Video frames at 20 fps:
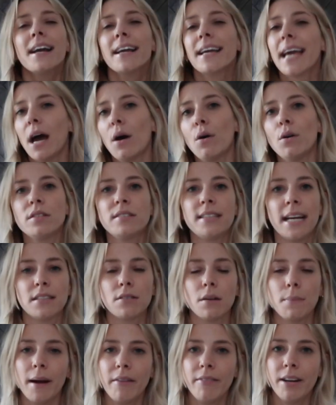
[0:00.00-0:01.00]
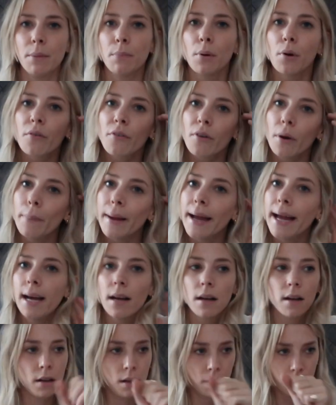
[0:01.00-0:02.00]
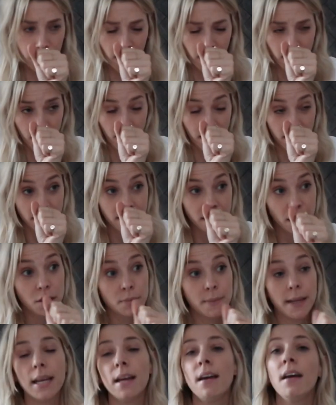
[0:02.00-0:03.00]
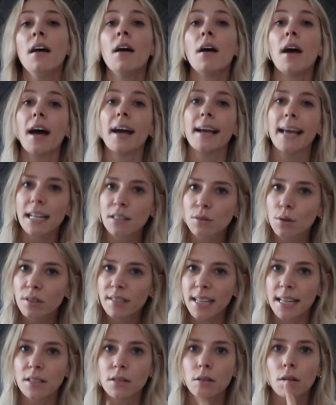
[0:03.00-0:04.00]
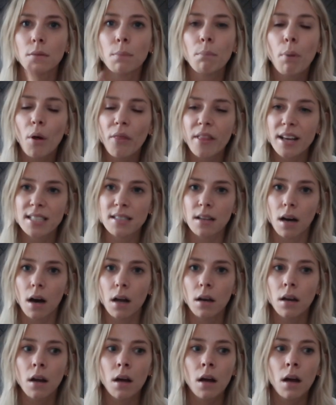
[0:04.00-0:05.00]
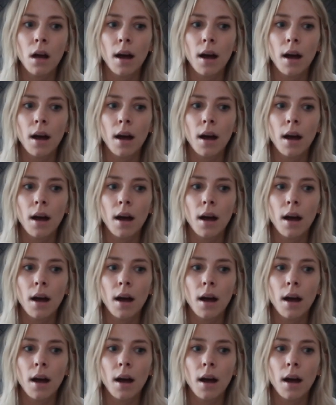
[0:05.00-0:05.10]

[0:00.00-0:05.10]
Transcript: get all settled, might read a book for a bit, excuse me, get all settled, put this on,